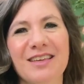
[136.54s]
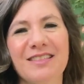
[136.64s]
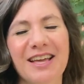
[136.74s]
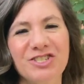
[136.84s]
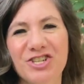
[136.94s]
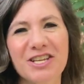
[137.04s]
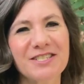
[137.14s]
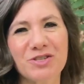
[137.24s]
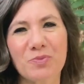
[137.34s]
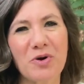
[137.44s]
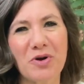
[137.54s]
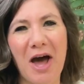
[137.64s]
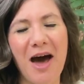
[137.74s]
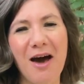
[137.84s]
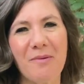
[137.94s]
that Jesus will
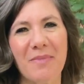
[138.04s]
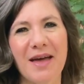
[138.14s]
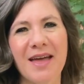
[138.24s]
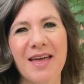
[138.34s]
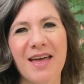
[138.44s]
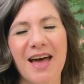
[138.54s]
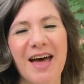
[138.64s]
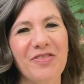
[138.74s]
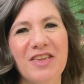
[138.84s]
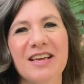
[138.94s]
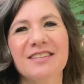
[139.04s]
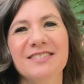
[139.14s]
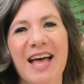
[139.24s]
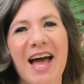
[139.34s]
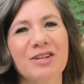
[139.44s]
come at the
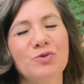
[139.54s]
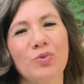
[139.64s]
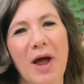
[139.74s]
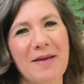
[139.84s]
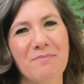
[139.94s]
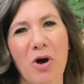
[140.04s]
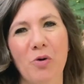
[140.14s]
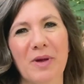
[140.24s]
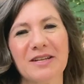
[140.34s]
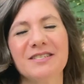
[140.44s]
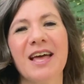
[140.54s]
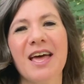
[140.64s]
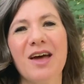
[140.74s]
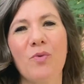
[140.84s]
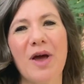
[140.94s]
exact right moment
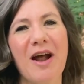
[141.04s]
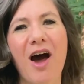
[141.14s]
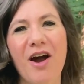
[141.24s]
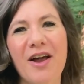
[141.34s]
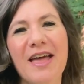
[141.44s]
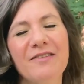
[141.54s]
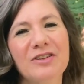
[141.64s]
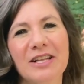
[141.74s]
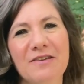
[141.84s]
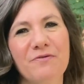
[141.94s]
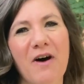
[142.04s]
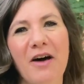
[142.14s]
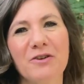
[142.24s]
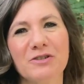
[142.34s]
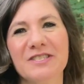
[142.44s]
when our Heavenly
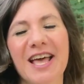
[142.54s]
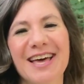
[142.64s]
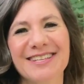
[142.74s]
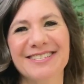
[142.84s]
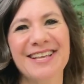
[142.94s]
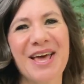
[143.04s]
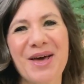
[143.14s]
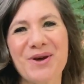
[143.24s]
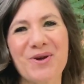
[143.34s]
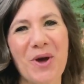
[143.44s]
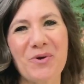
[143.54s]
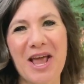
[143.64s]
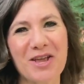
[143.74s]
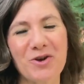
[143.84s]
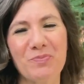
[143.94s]
Father says, go
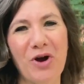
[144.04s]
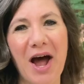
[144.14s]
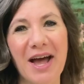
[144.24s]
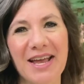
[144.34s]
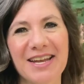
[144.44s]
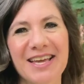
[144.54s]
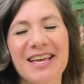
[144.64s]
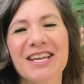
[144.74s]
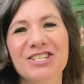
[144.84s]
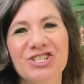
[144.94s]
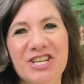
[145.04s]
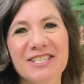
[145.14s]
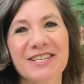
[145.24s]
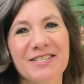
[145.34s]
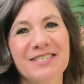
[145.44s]
get your bride.
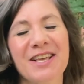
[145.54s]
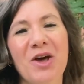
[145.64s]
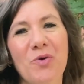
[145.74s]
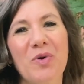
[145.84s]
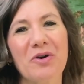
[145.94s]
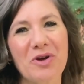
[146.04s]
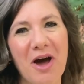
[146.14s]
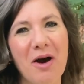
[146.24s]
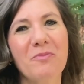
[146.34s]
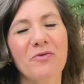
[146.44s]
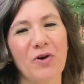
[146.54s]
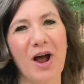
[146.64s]
Jesus will come for